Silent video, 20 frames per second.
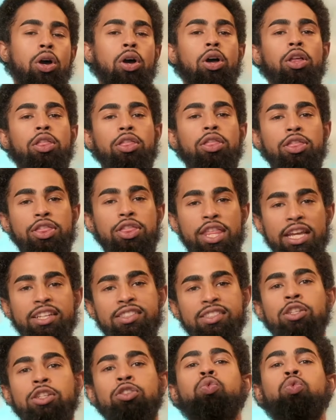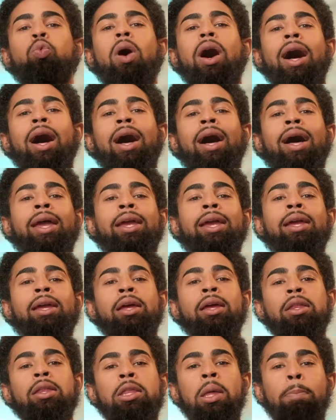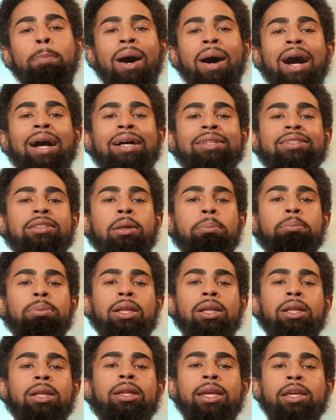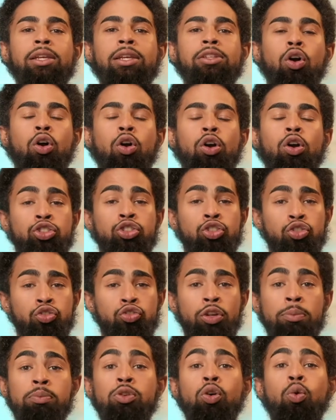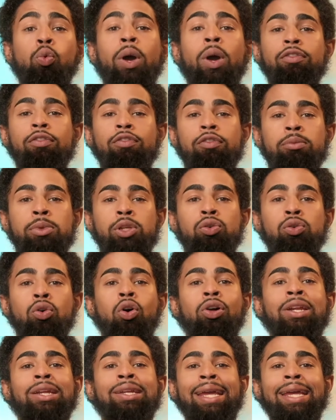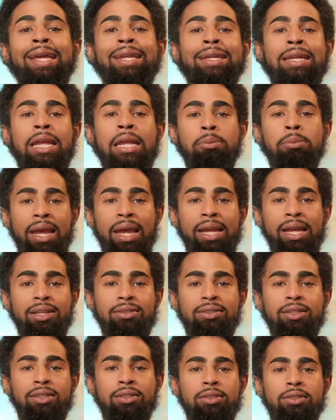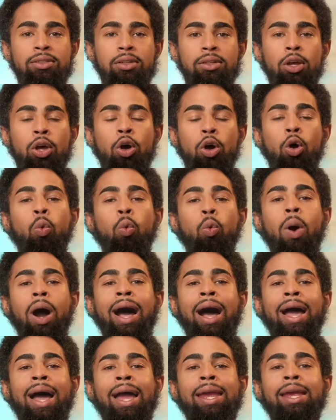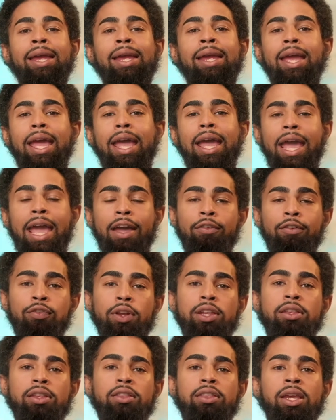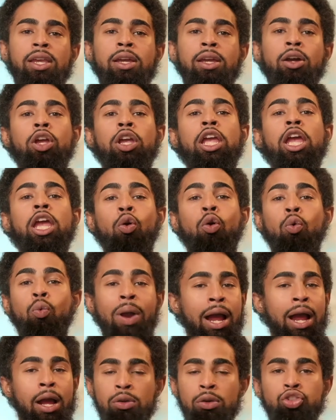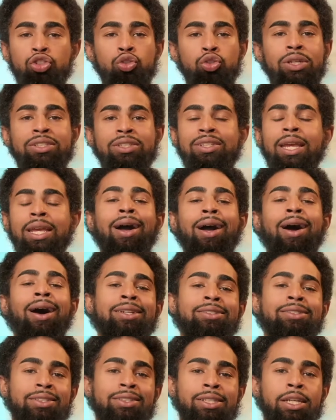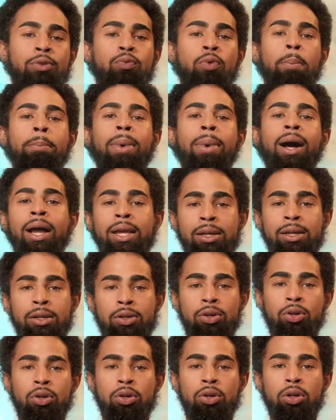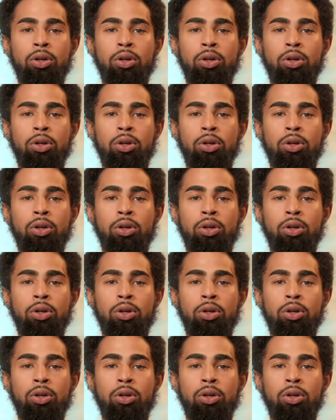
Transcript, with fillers: this is why the possibilities are stripped away from you on a day to day basis. Why everything around you is a constant reminder